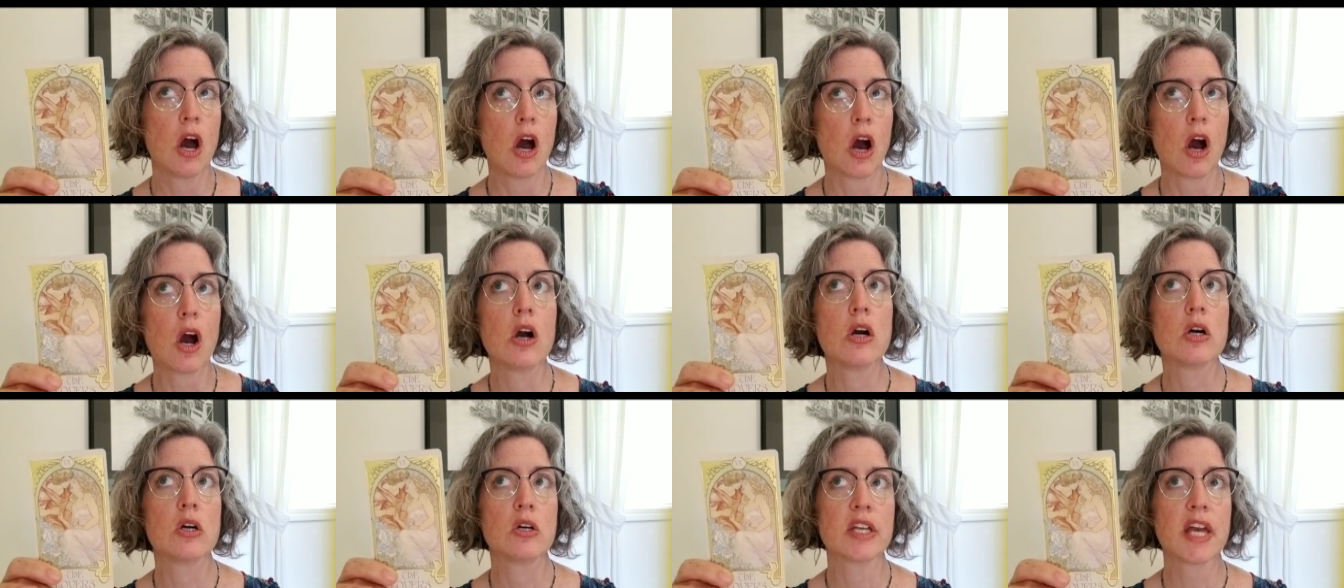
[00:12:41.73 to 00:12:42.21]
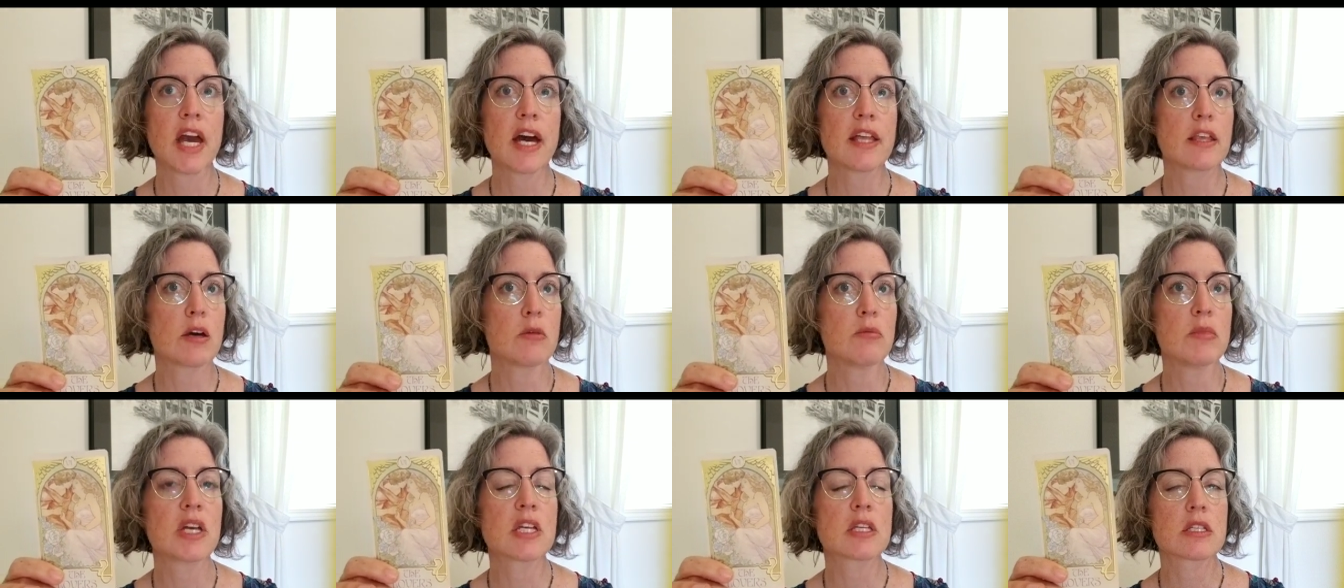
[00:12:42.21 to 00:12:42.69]
oh, yeah,
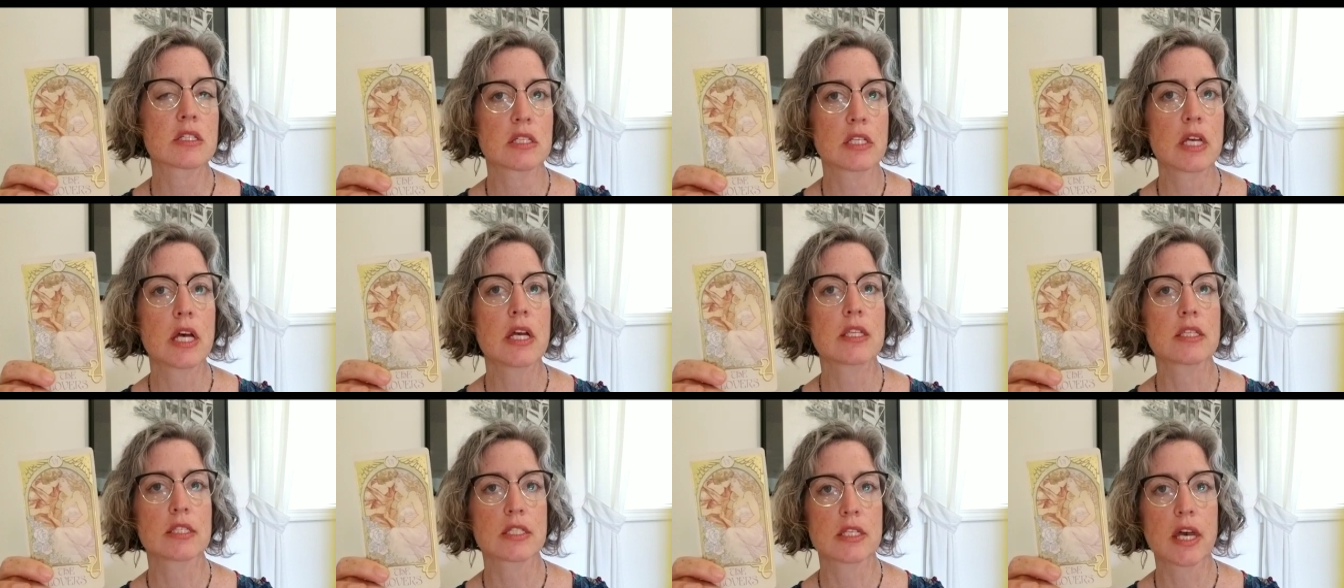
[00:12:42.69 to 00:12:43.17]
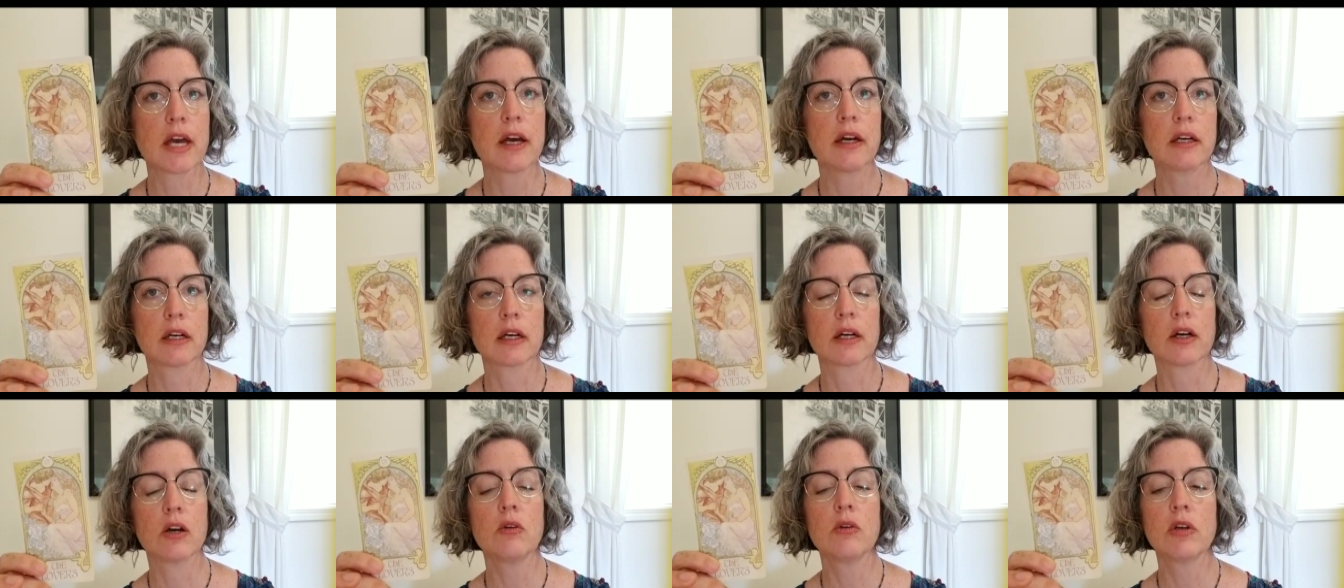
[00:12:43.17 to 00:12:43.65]
that makes sense.
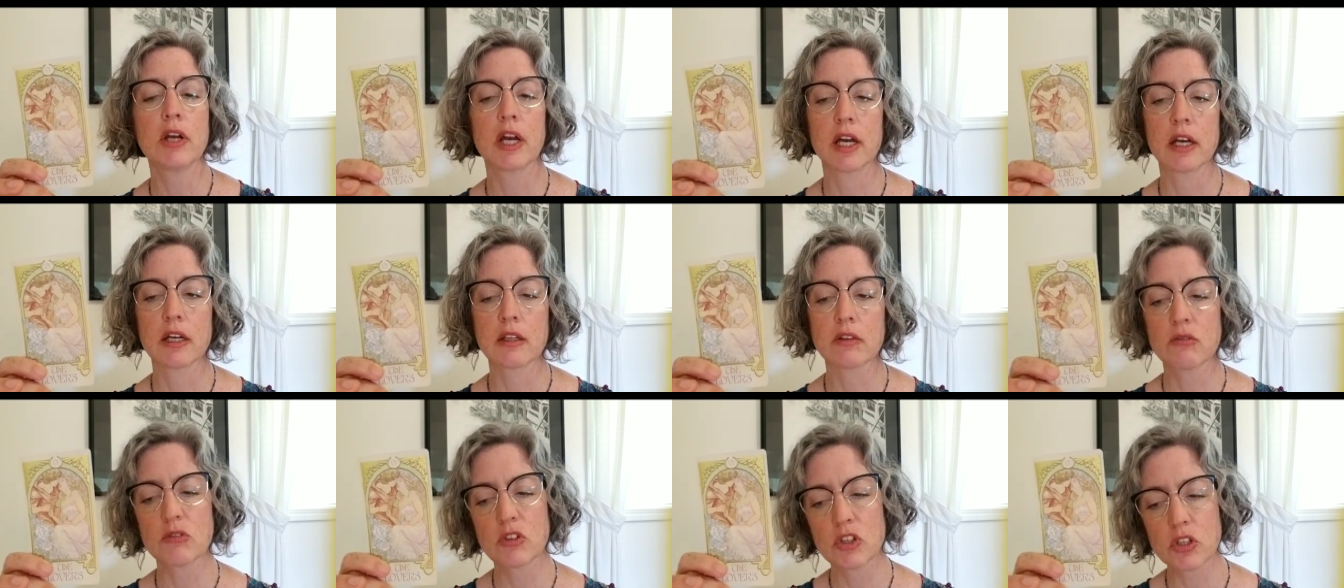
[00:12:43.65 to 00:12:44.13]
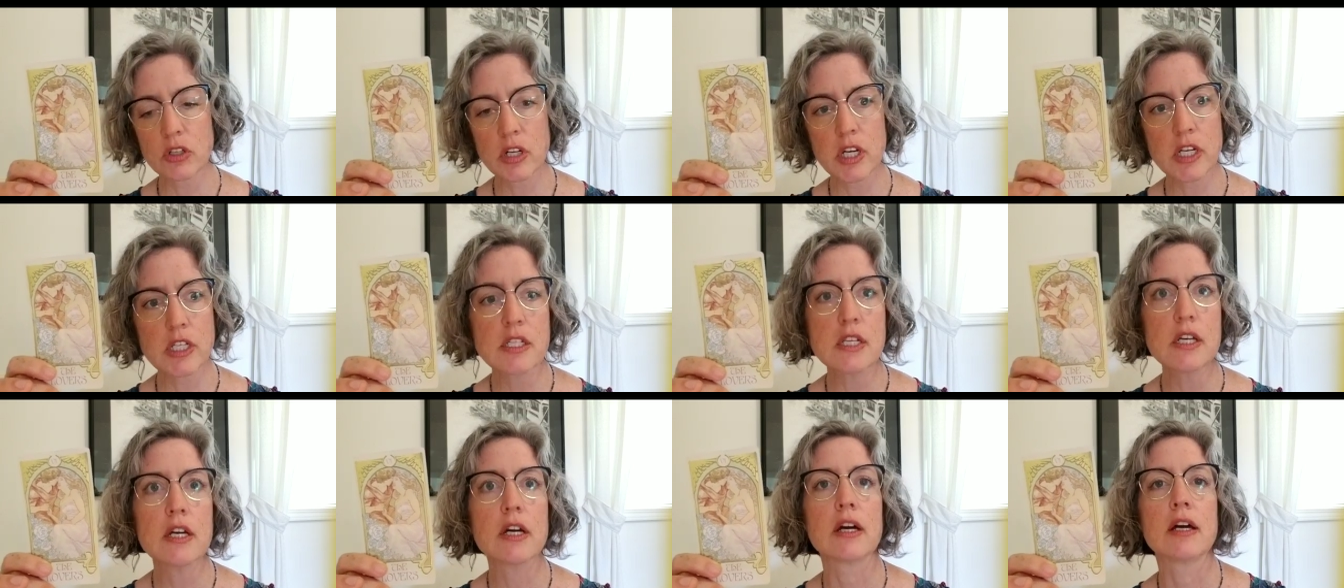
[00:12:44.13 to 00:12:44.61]
Yeah, okay, good
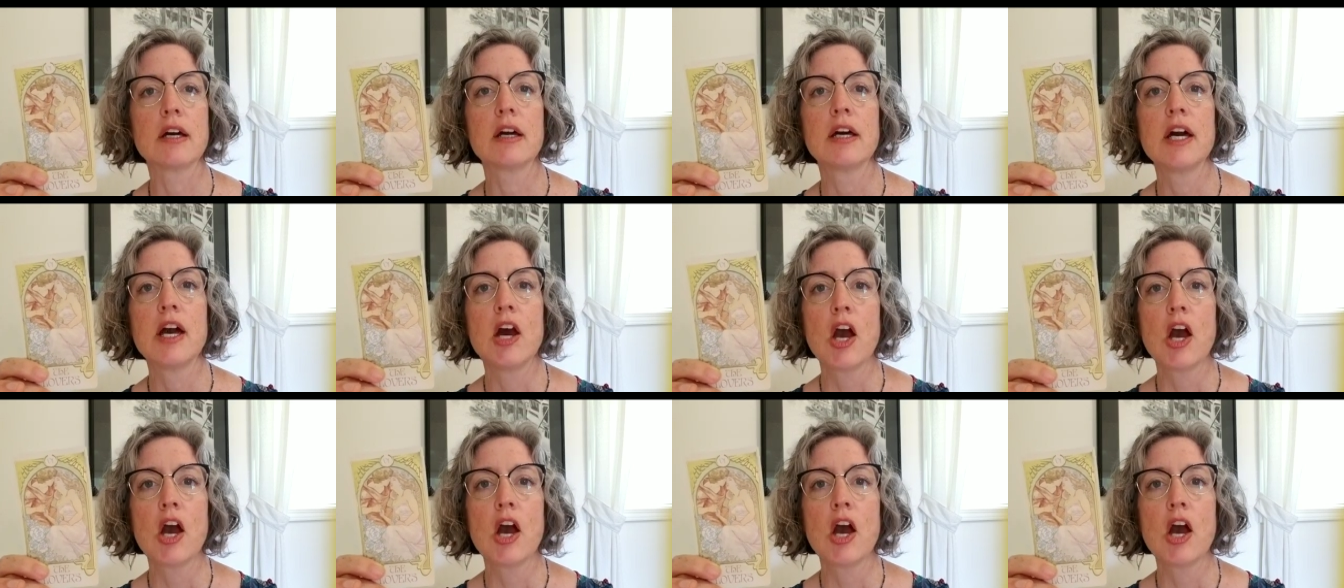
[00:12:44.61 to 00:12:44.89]
idea